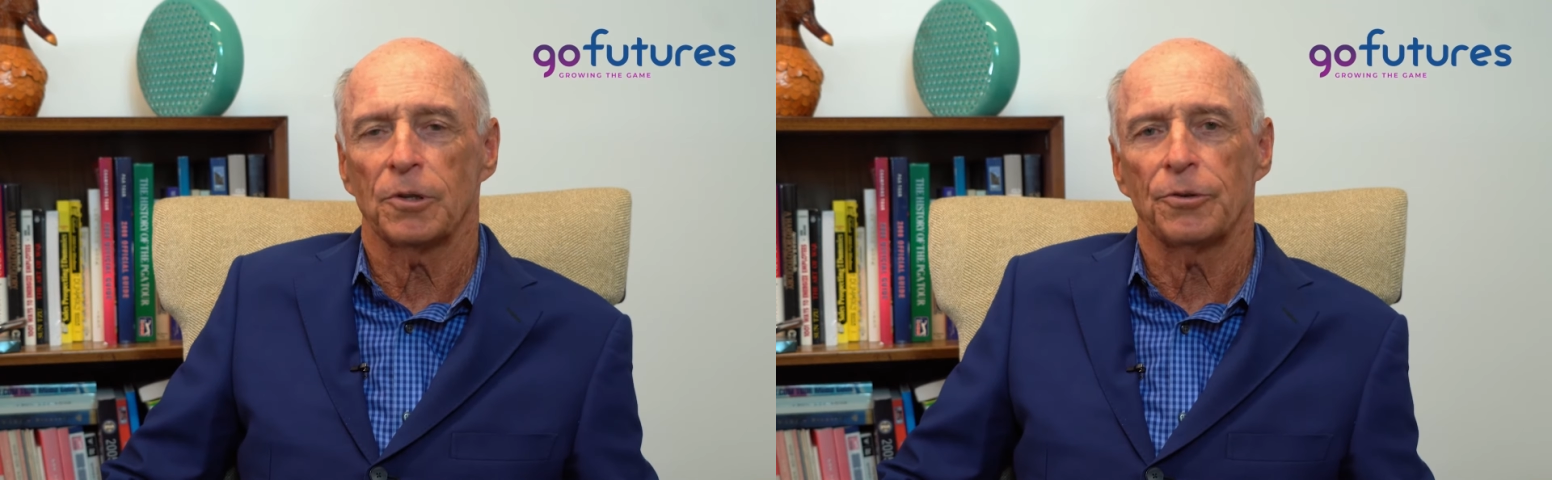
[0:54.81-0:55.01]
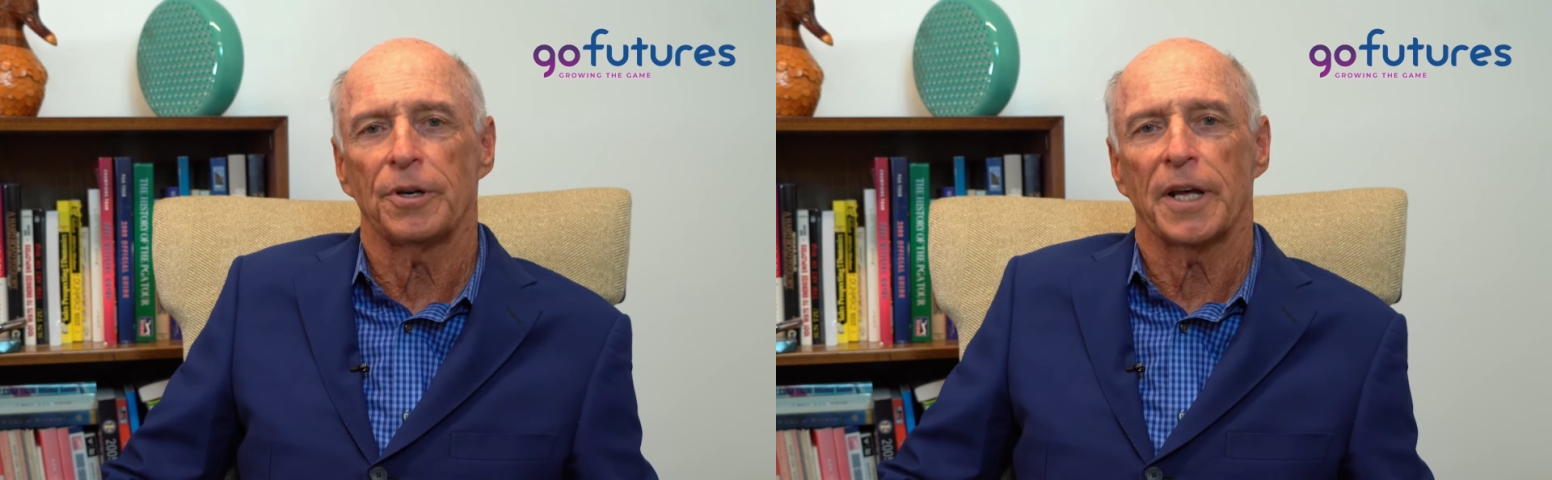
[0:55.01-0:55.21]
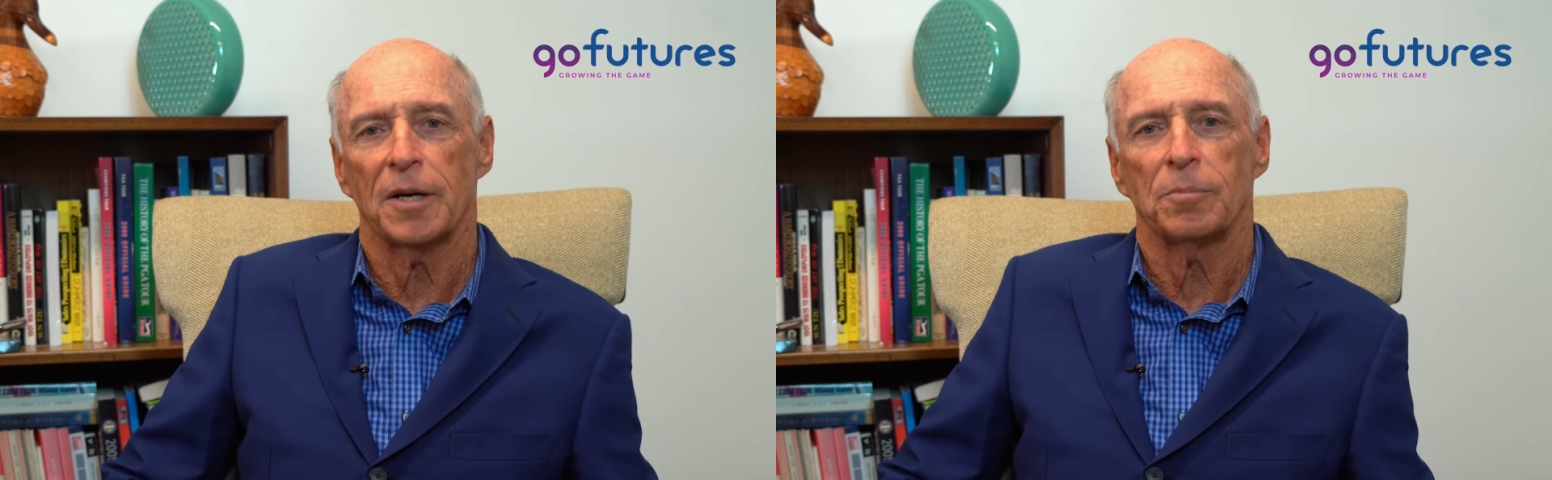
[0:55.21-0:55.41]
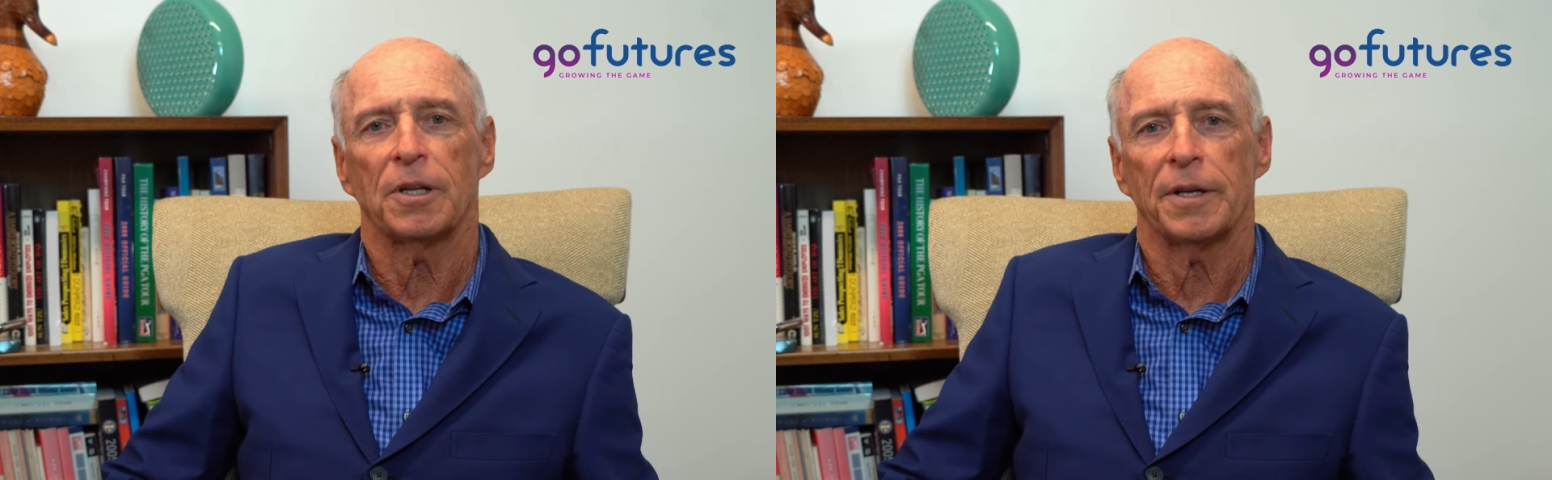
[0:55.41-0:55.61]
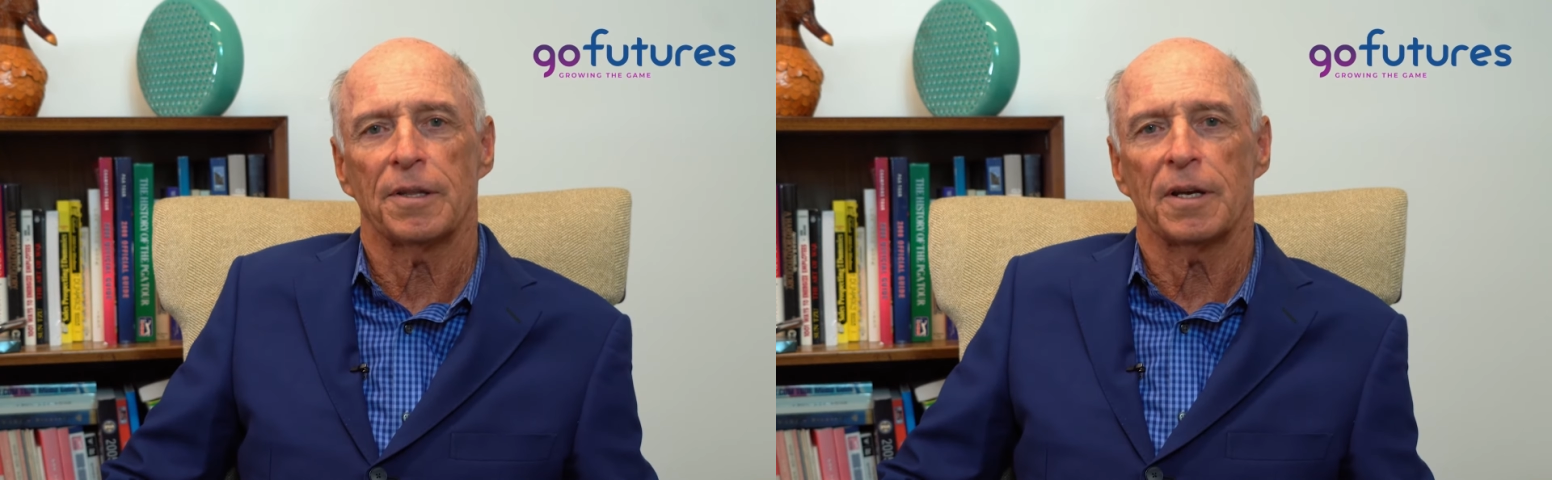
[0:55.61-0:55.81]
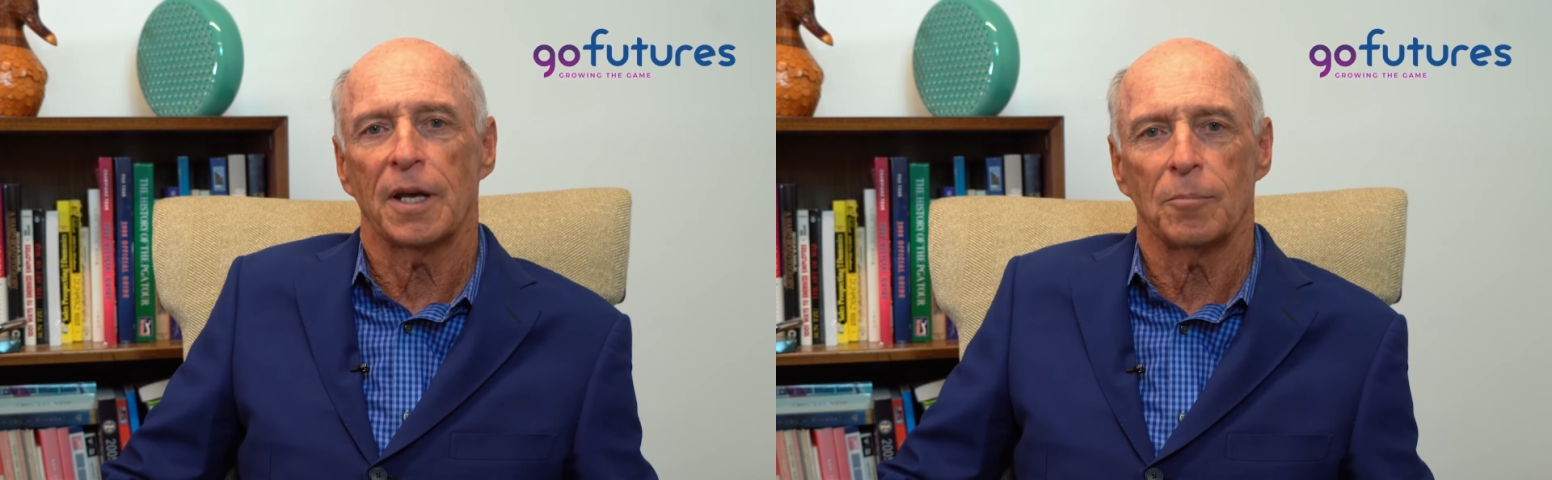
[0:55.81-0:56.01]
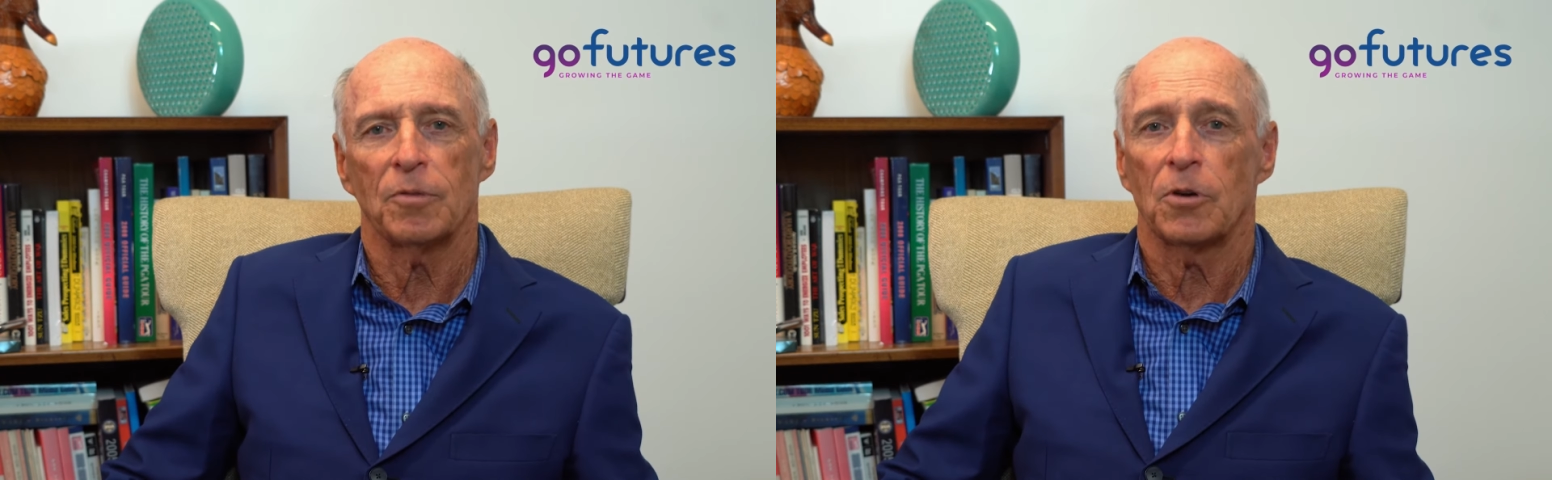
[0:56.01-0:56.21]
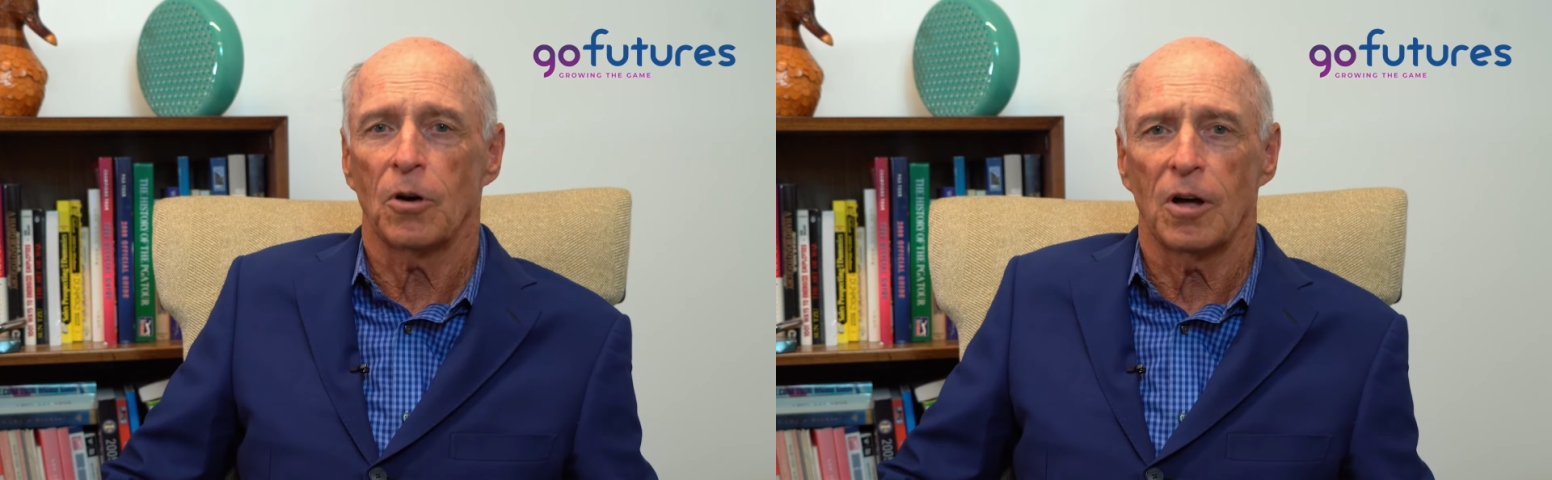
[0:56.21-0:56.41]
learn how to play the game
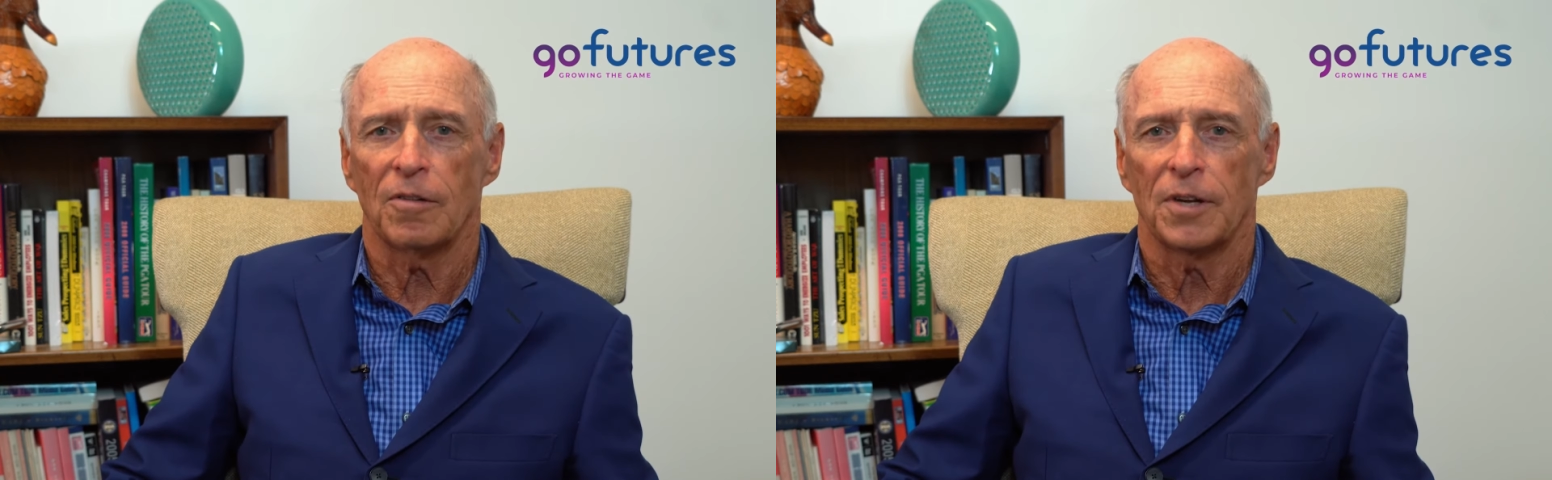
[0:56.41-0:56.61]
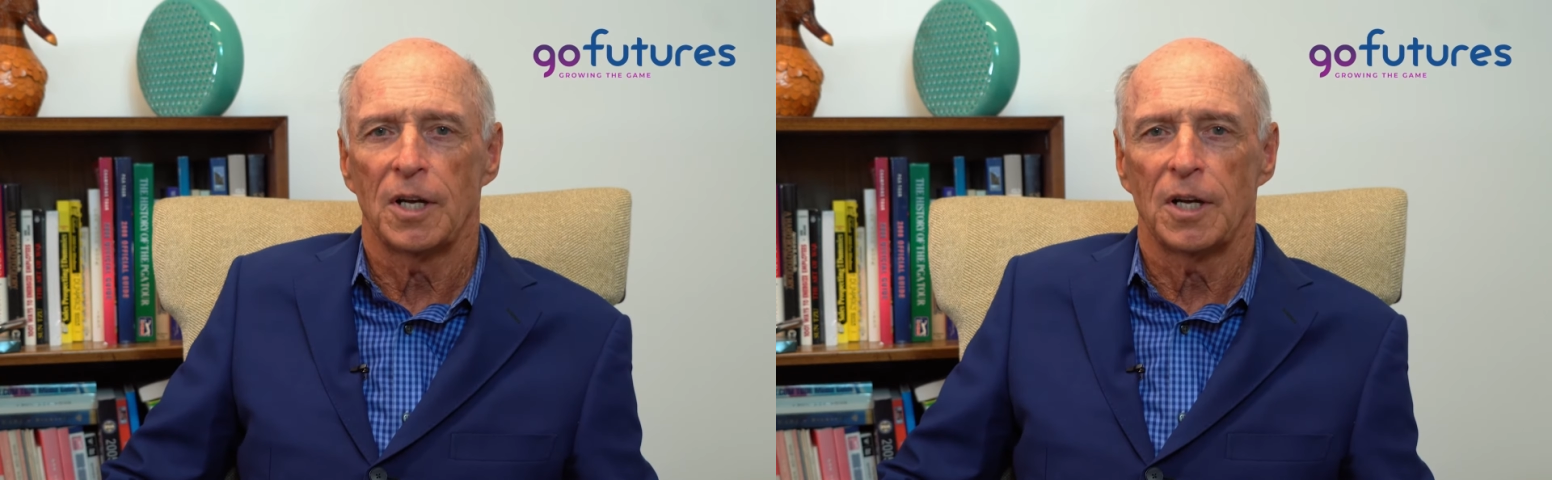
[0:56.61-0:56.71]
of golf.